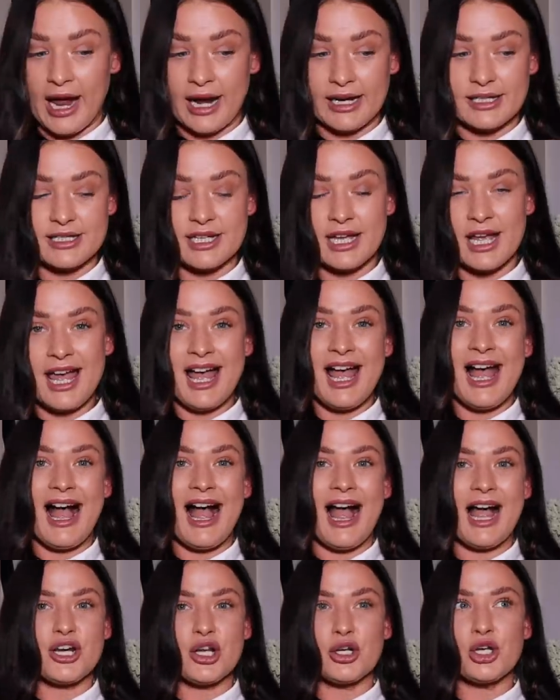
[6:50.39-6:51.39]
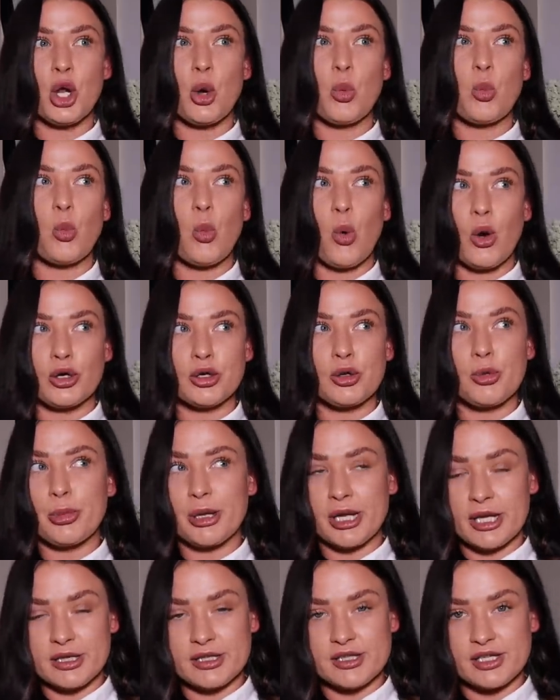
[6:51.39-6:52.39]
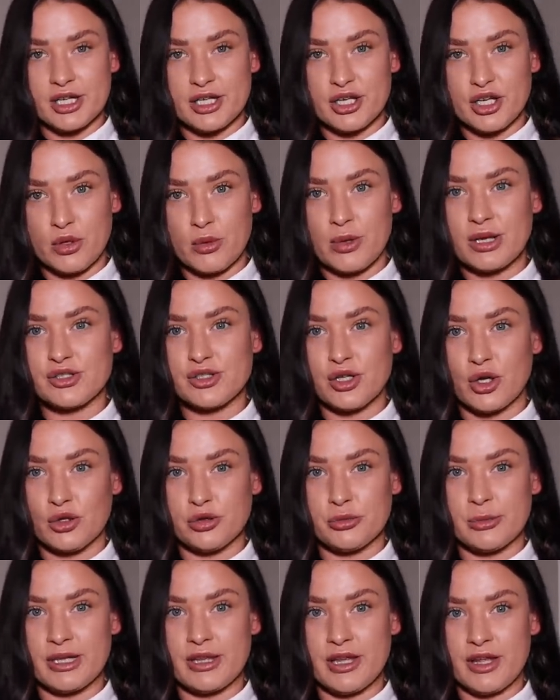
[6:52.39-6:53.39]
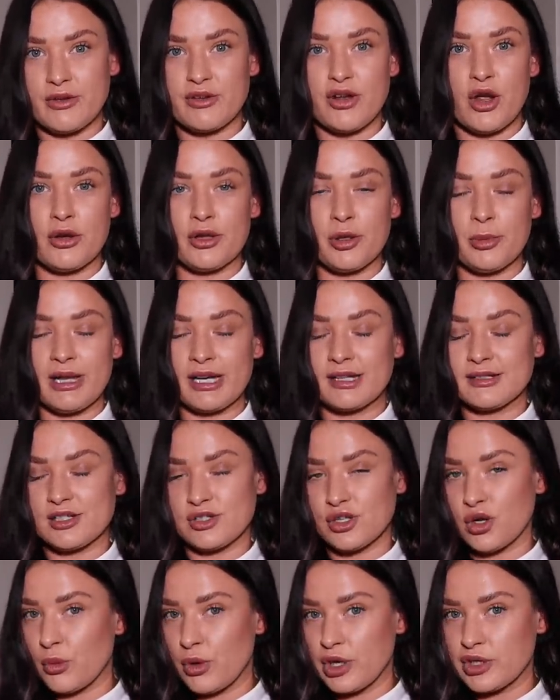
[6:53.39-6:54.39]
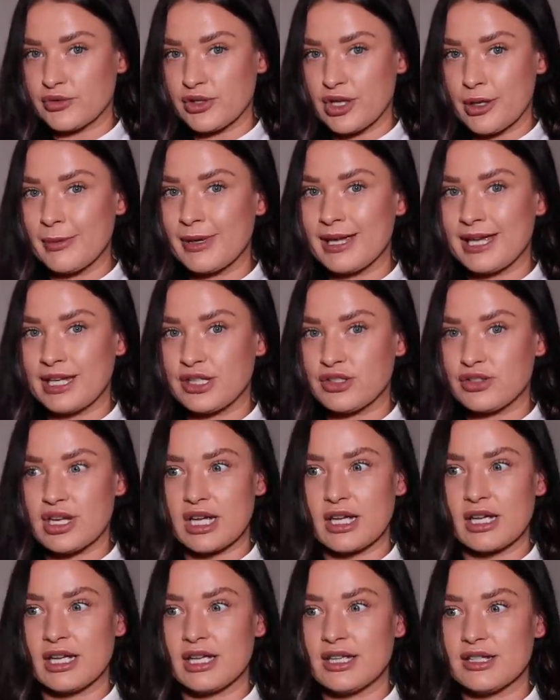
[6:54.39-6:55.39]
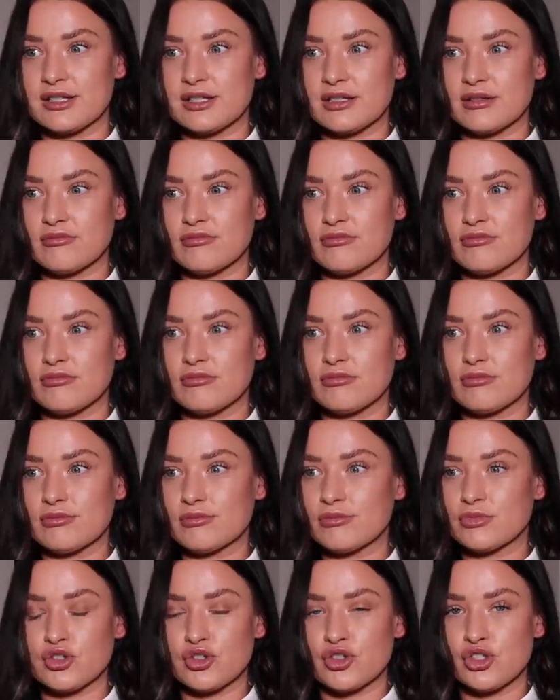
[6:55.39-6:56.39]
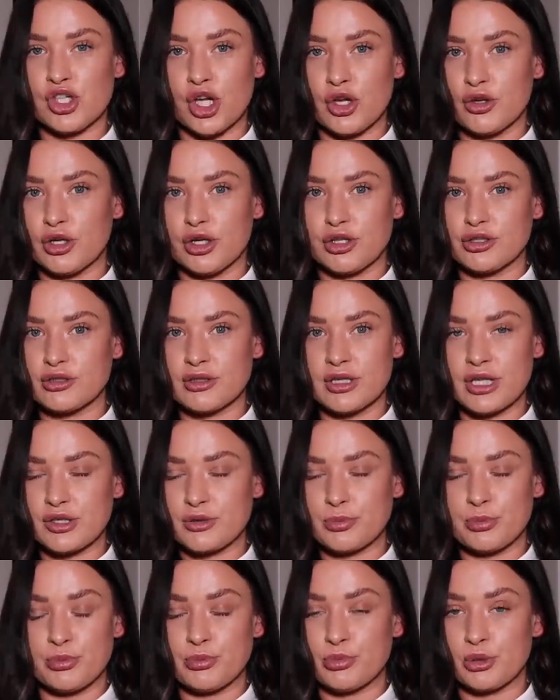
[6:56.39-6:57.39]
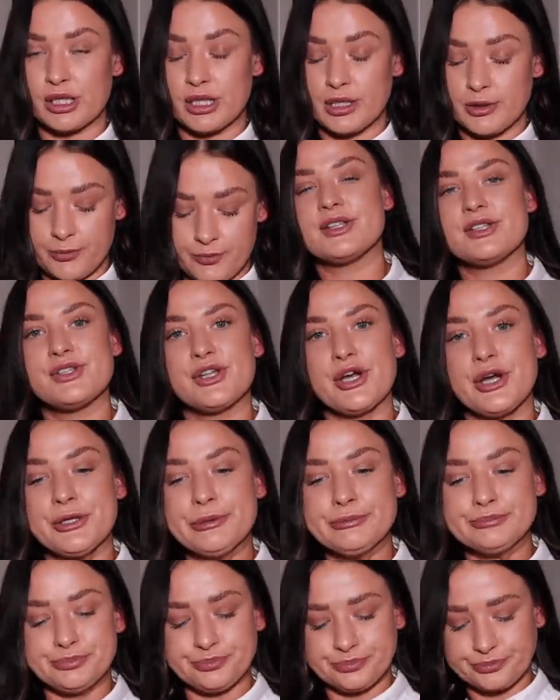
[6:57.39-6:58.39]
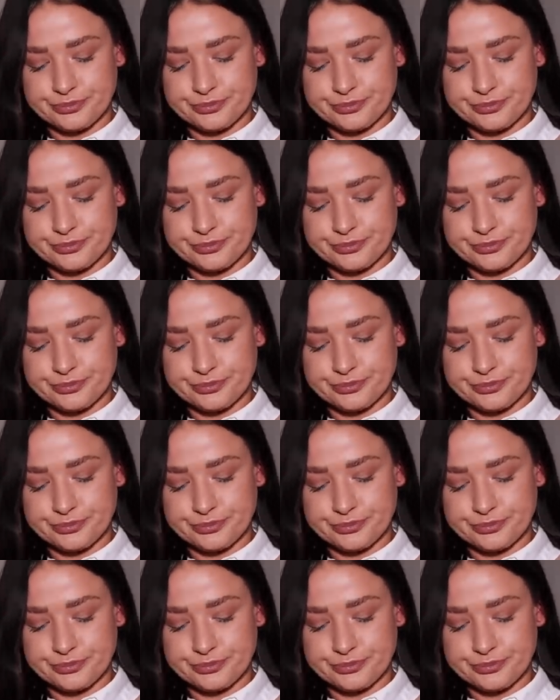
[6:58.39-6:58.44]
And I don't know one person who has told me that Olaplex has not worked for them. It is just so good, it's brilliant. So